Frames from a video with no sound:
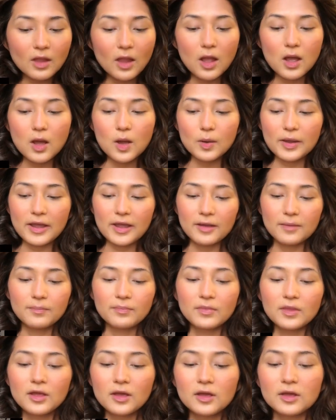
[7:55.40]
Okay,
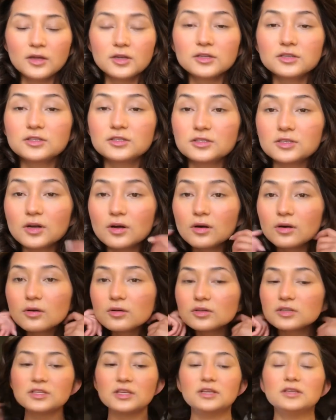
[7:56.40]
so
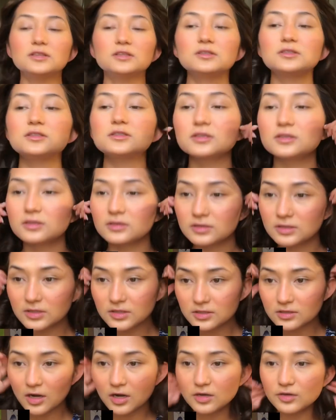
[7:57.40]
since she's
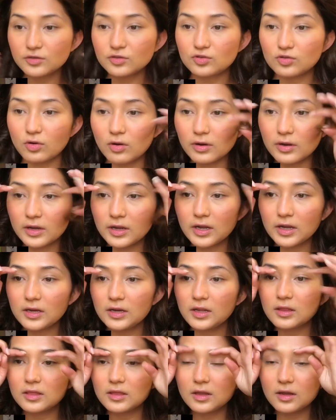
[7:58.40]
not drawing
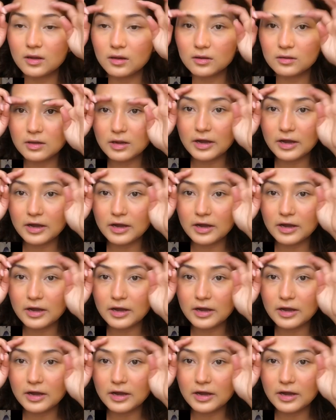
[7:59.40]
anything on the